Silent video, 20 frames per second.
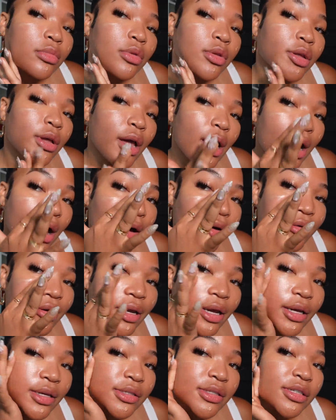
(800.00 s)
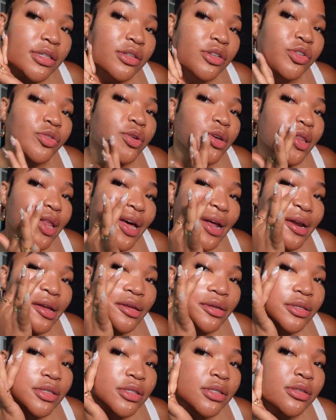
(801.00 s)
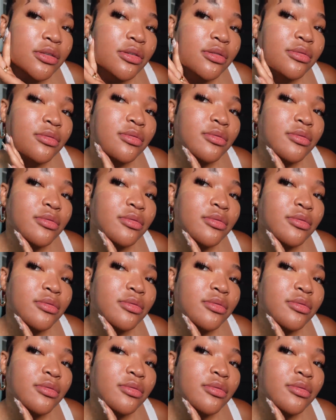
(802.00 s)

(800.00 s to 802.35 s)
Look at how nice and dewy that is.